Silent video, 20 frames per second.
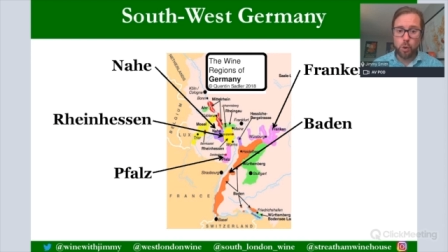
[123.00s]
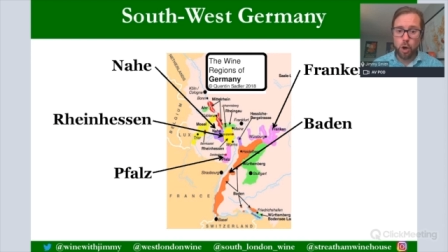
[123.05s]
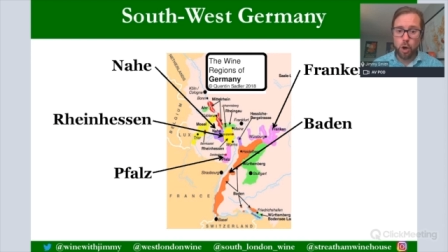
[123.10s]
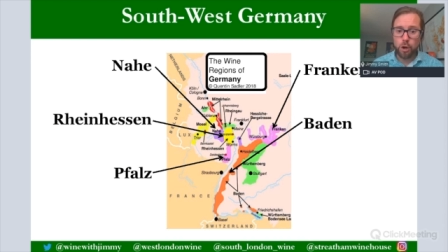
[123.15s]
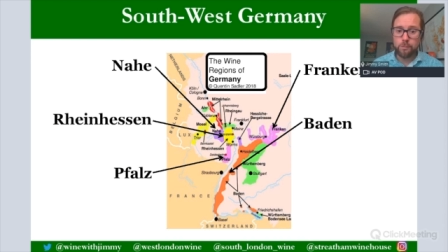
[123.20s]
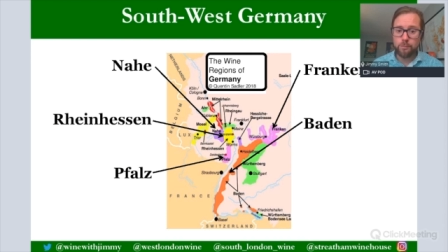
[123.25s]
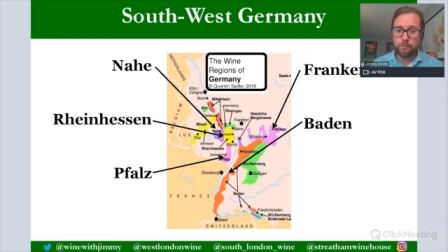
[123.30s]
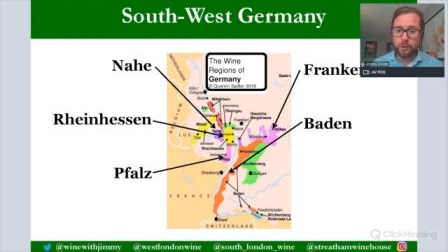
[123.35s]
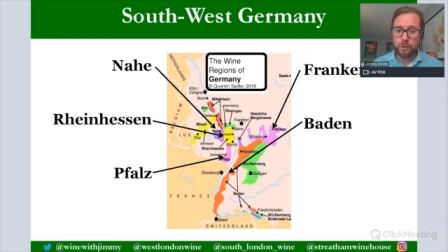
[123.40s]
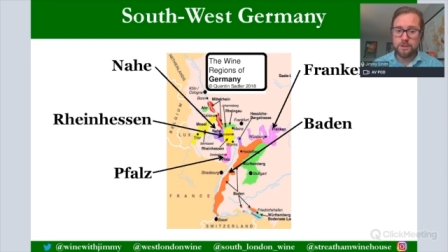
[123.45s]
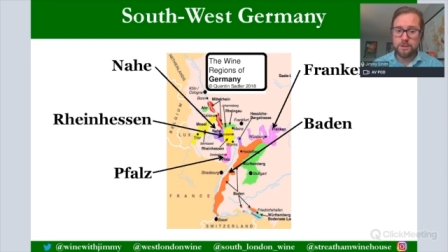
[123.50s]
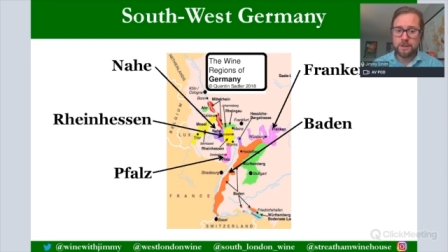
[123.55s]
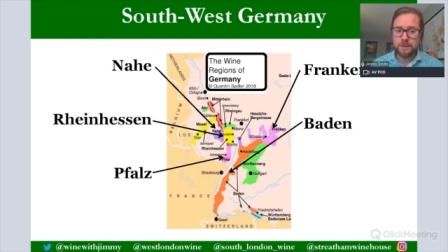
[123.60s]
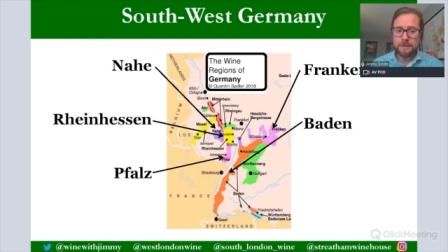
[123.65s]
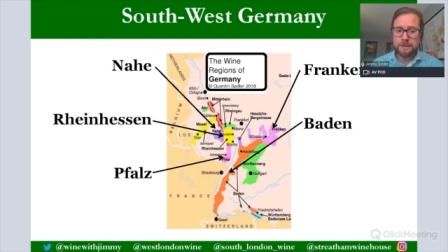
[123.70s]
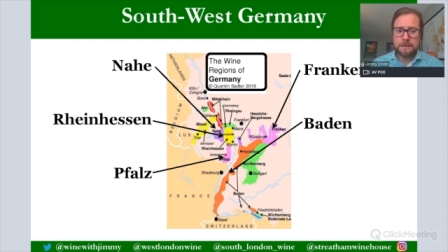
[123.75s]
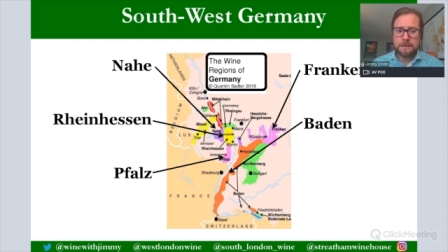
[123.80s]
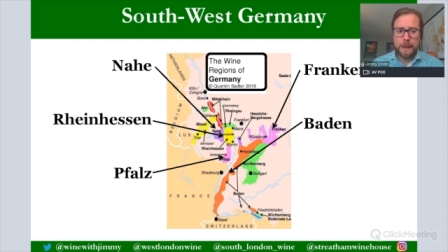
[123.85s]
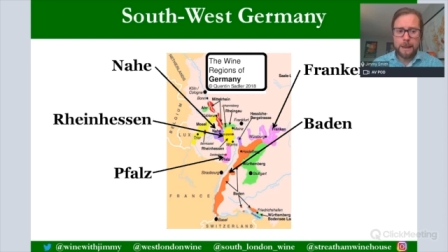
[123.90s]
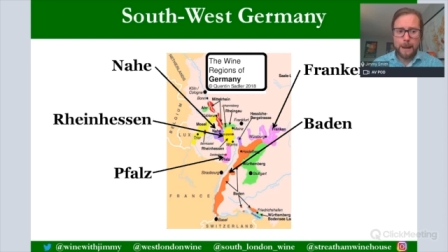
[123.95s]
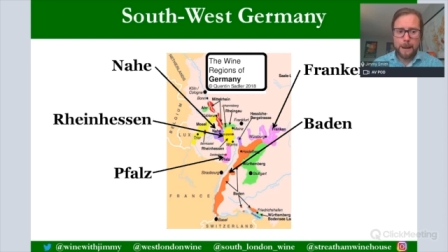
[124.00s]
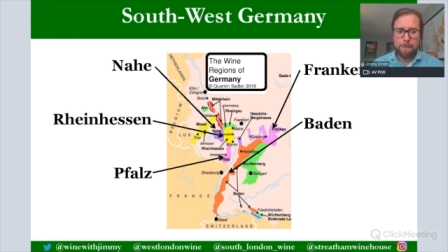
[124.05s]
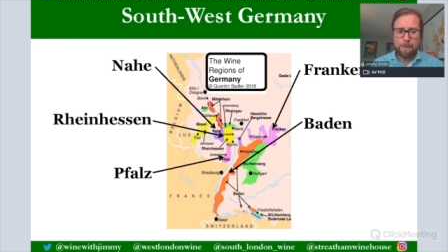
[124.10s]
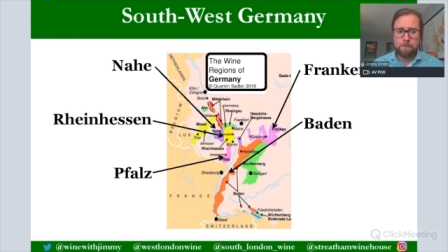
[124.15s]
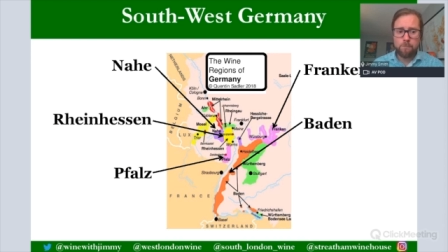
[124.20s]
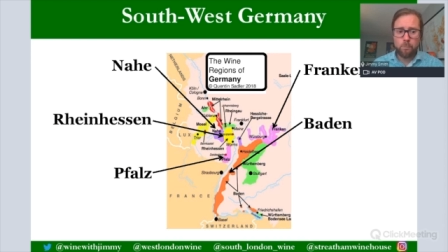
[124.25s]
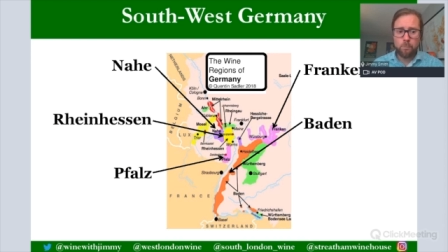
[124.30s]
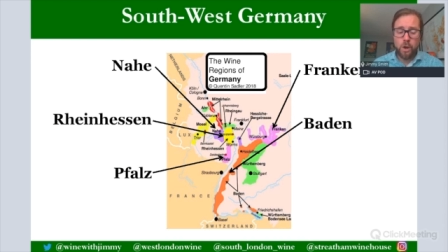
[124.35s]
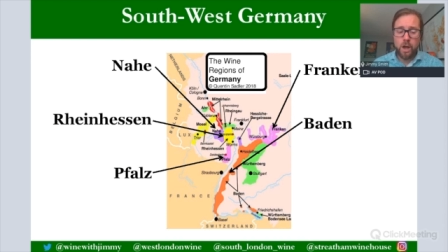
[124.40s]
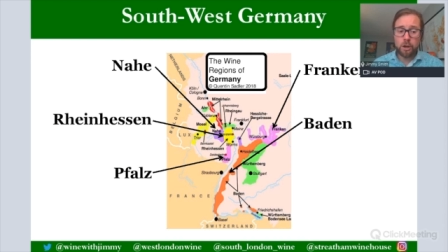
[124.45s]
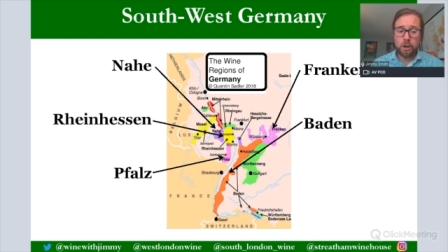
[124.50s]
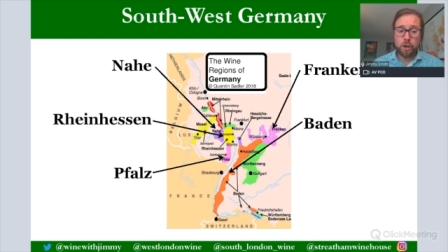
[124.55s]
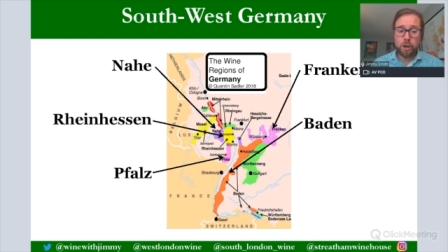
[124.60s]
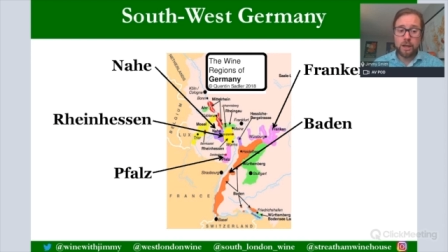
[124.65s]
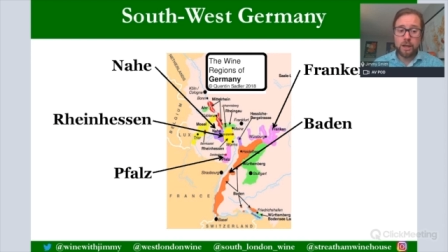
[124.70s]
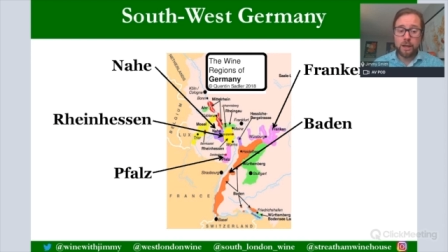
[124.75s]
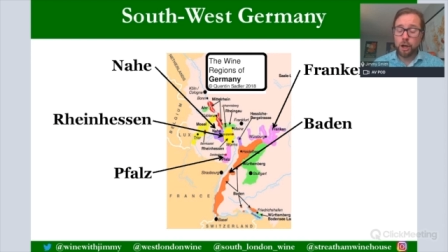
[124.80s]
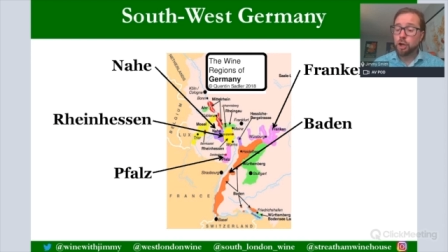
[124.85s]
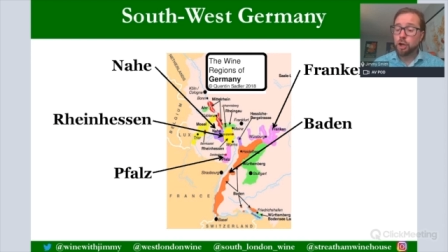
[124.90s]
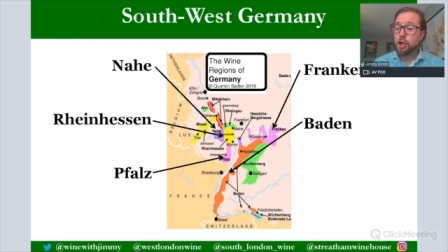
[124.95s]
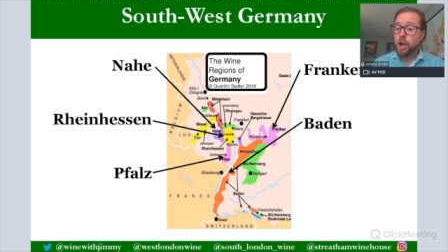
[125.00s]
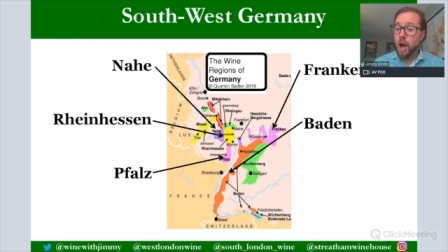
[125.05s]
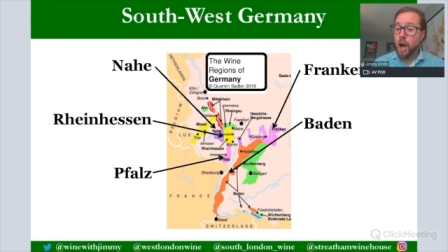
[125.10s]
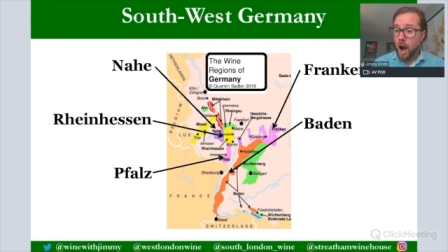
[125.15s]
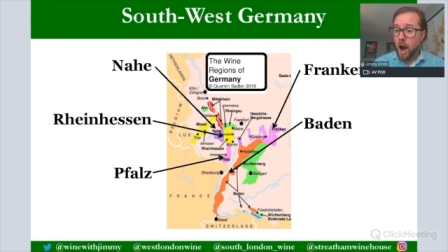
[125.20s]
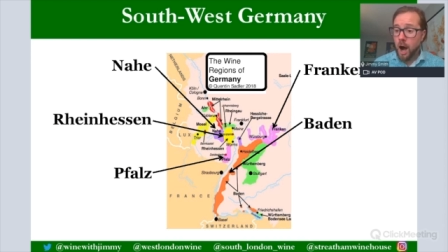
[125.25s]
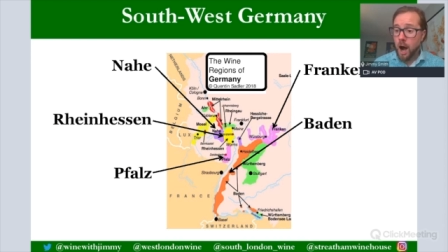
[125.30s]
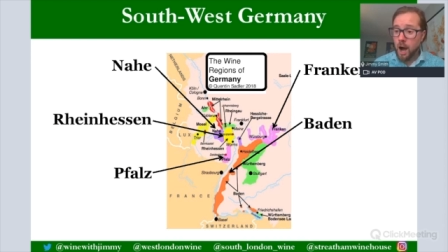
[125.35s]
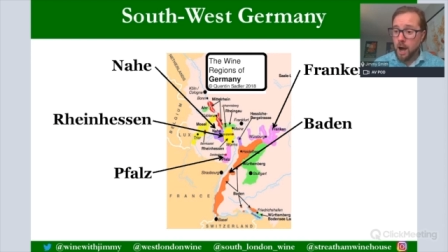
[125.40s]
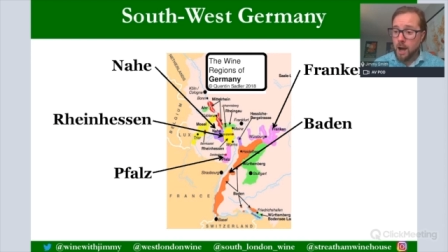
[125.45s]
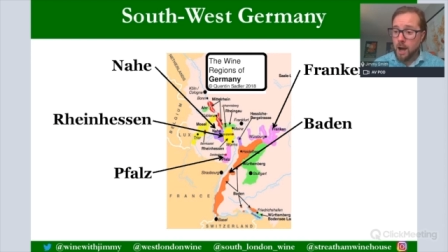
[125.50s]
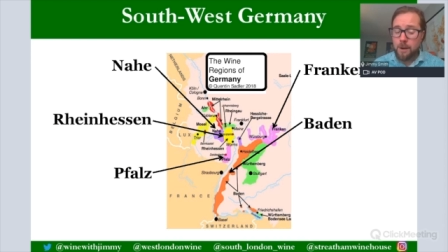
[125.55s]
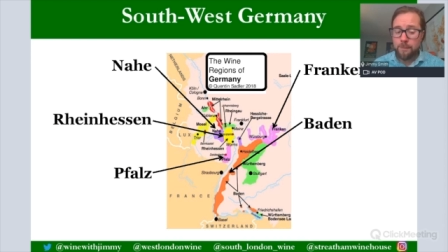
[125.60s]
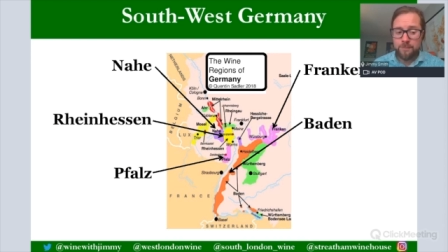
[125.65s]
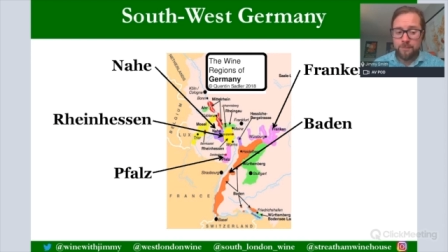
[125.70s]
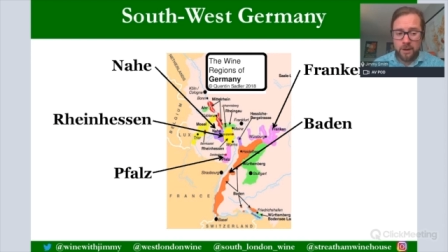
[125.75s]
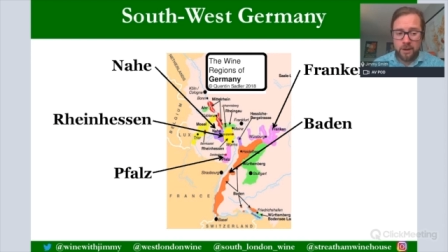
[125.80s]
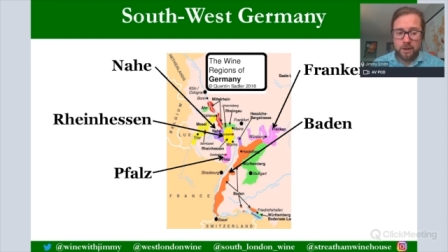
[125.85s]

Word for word: one. But we are looking at Nahe,